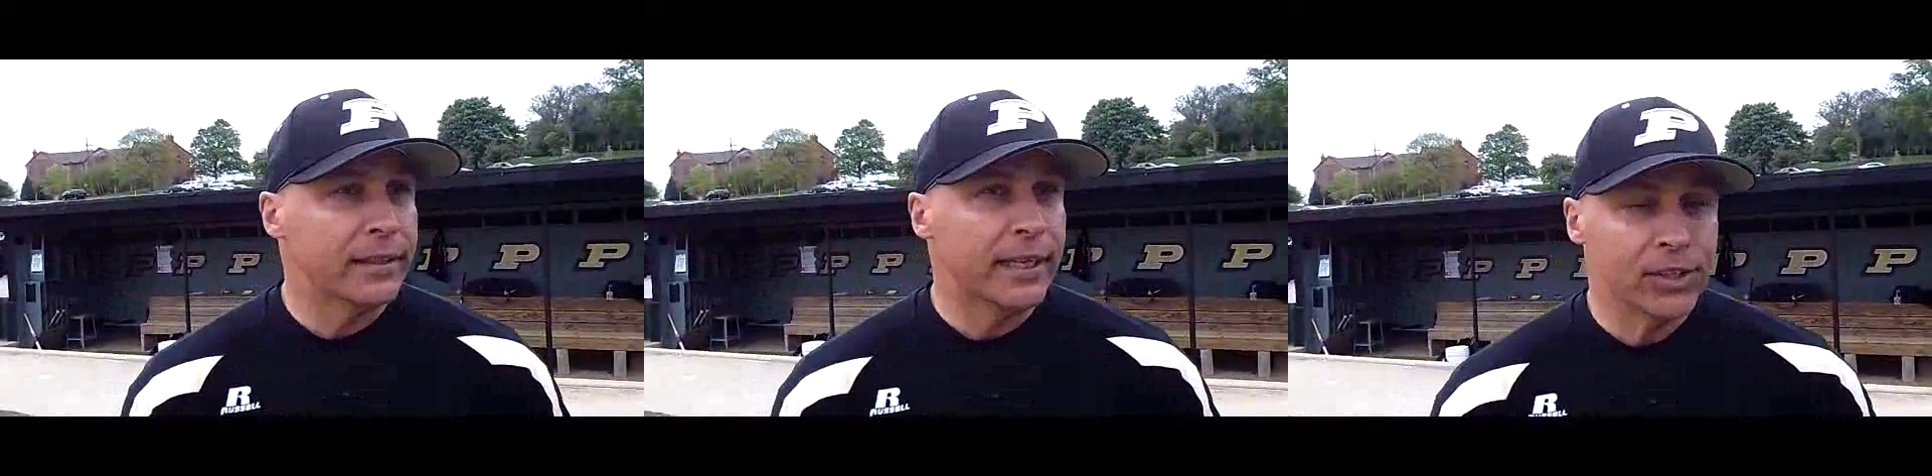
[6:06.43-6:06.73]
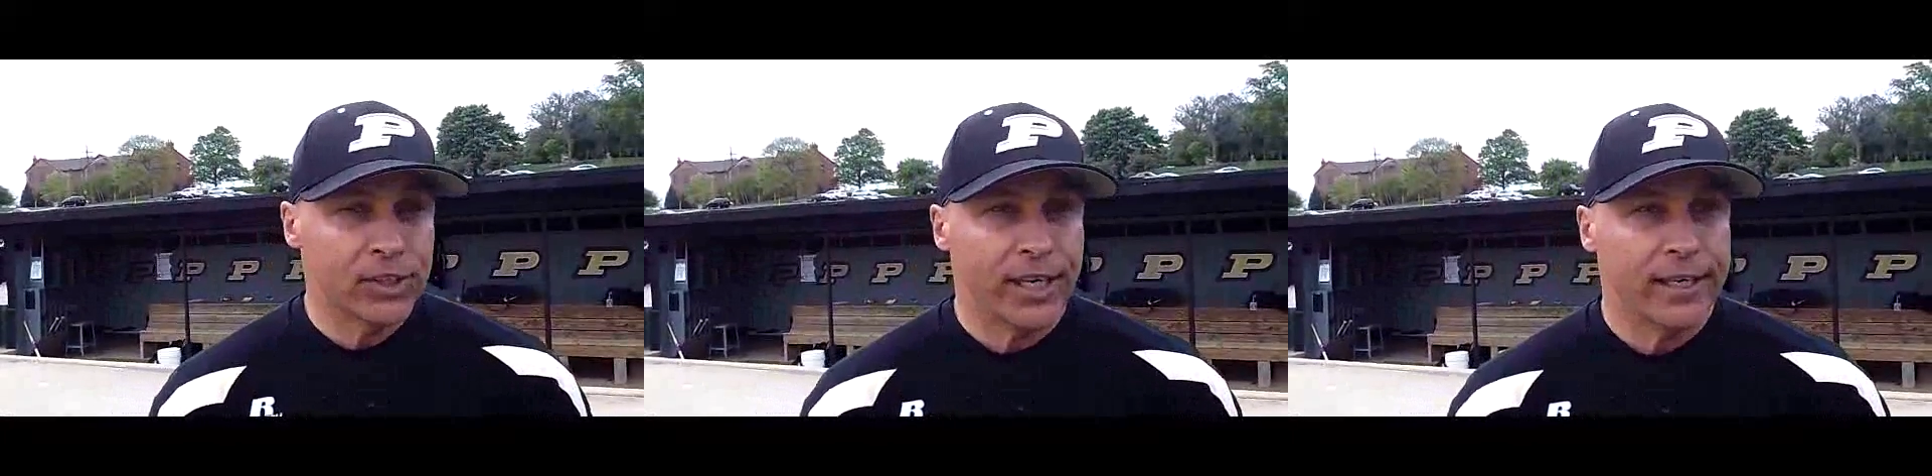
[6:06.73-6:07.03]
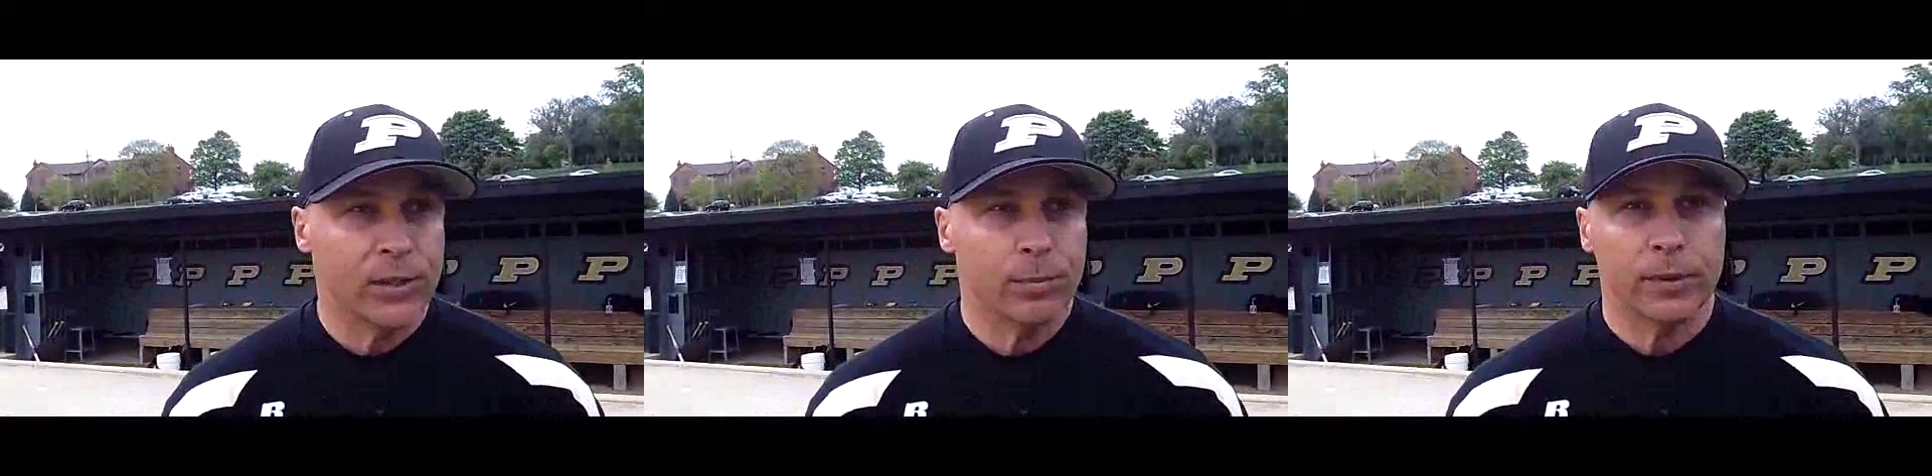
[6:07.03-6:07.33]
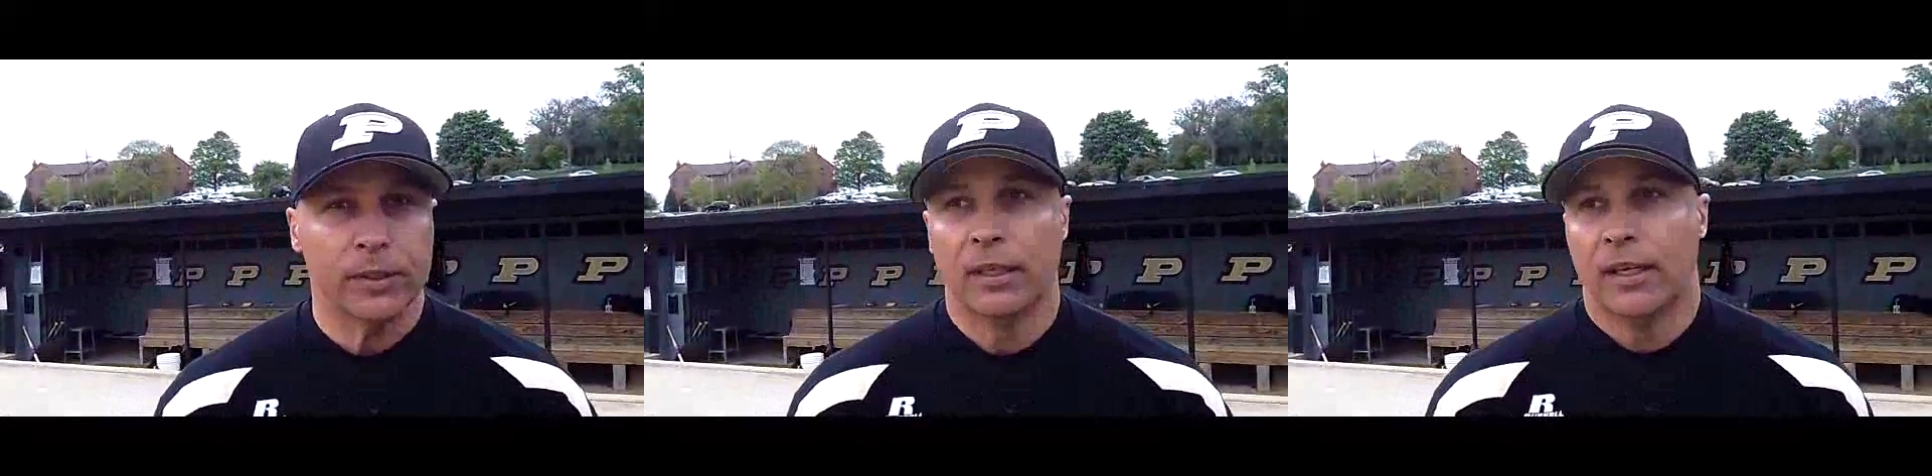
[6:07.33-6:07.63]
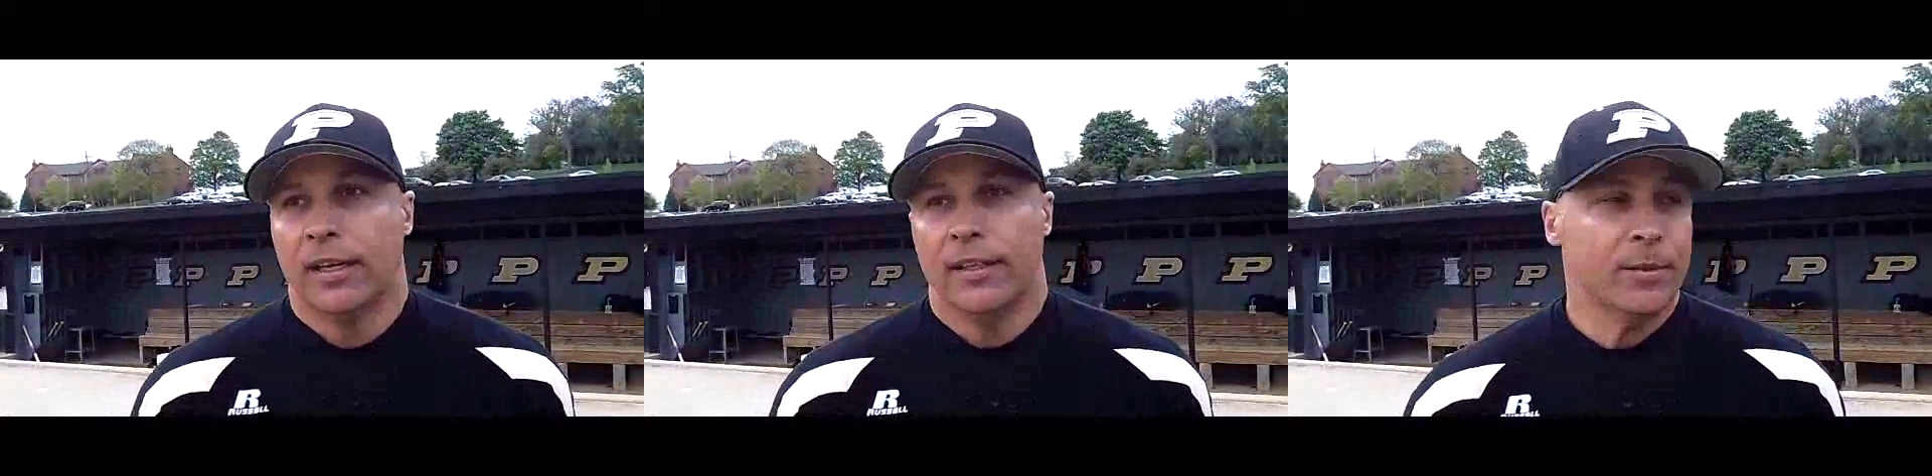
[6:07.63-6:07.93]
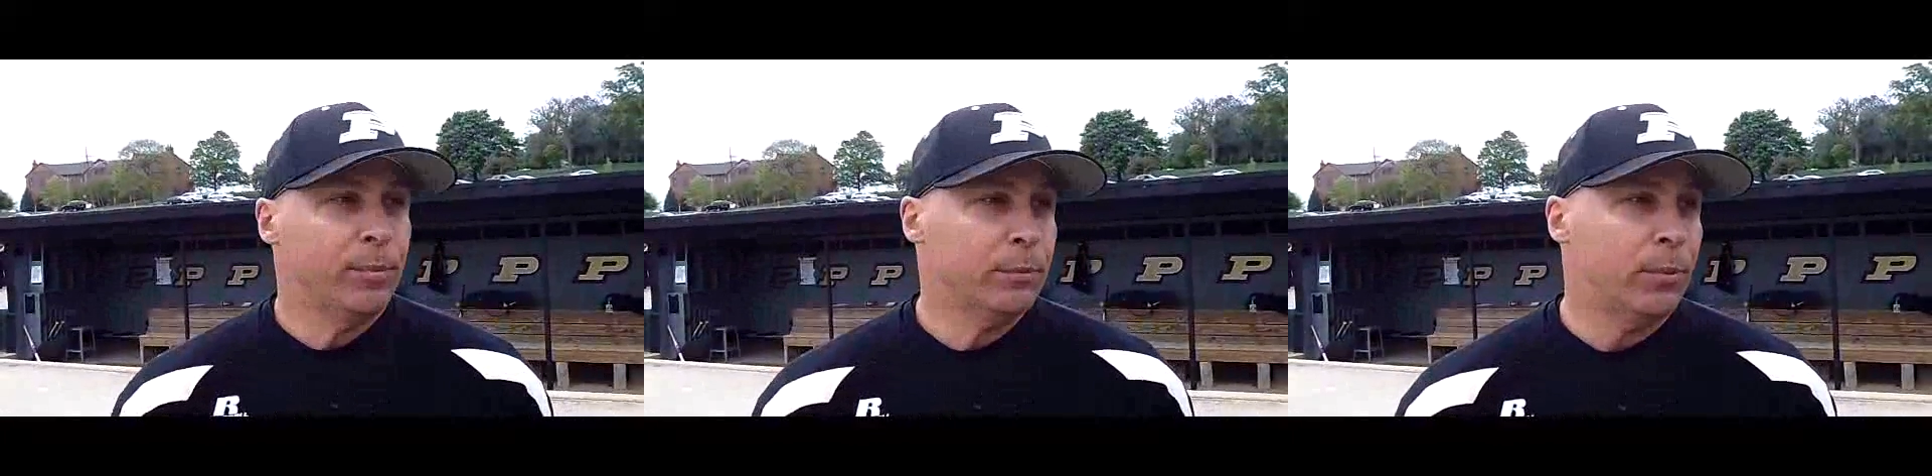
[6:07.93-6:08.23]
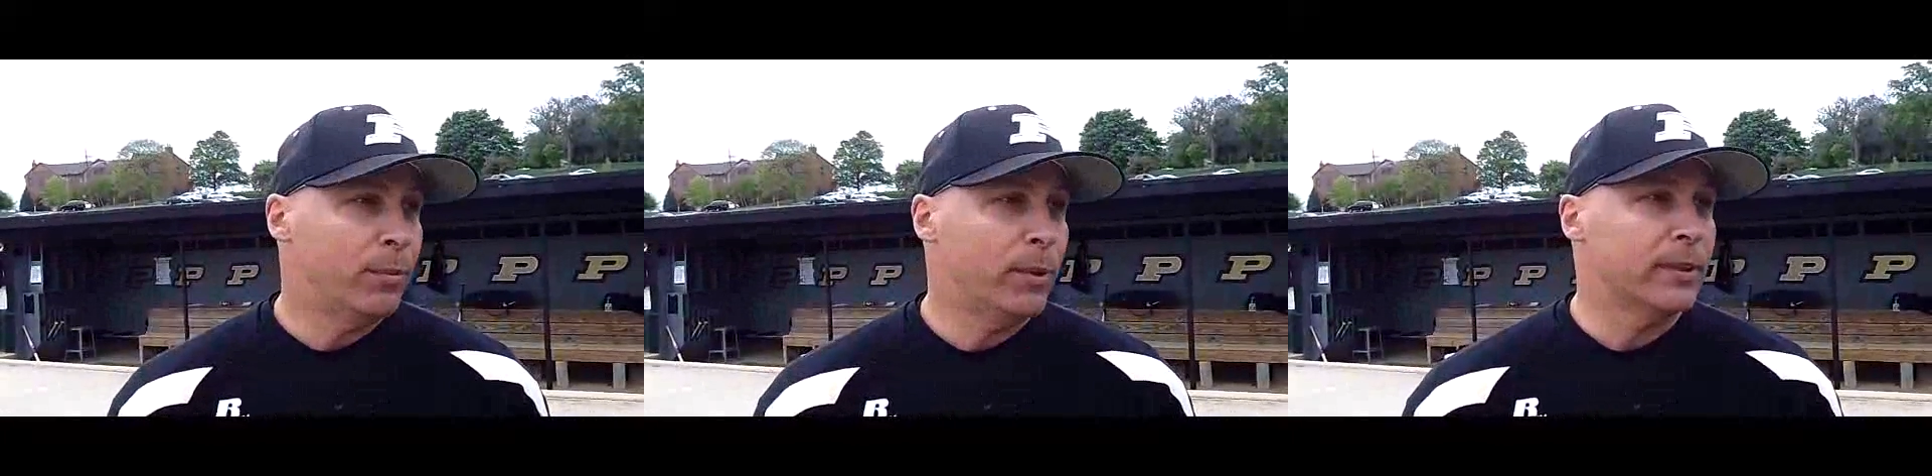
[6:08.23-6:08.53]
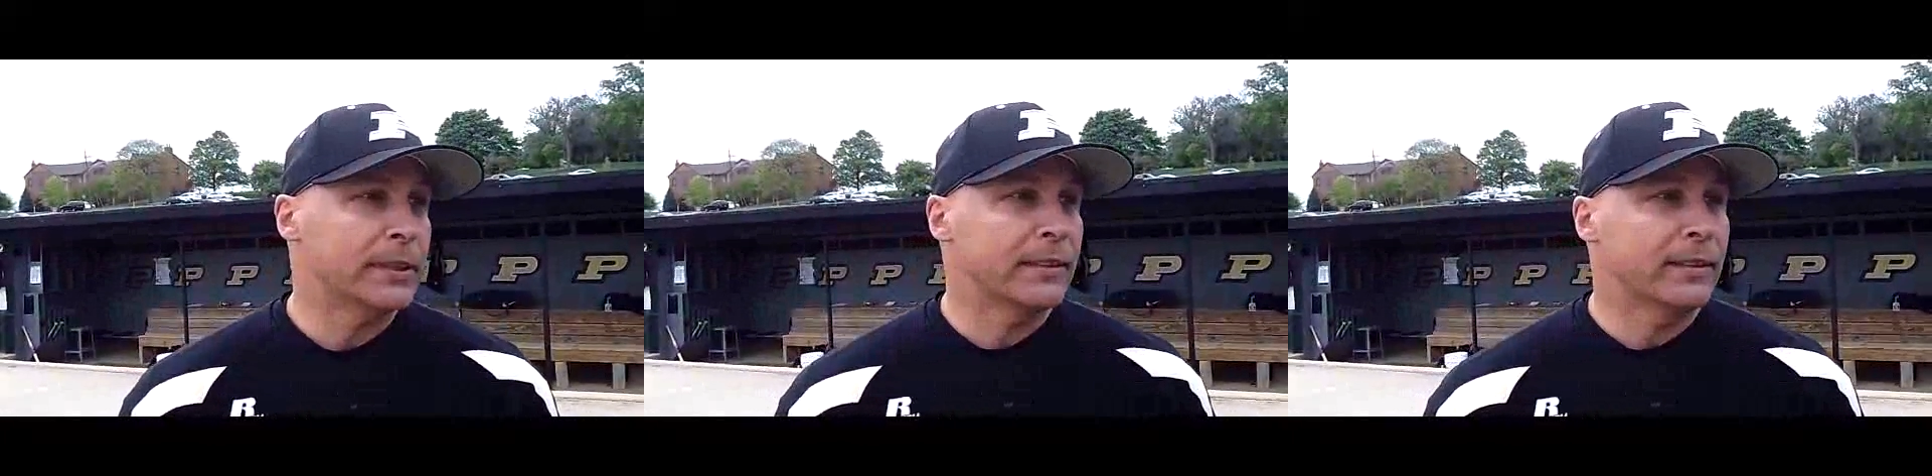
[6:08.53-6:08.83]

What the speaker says: You got a chance, but this is a big ballpark.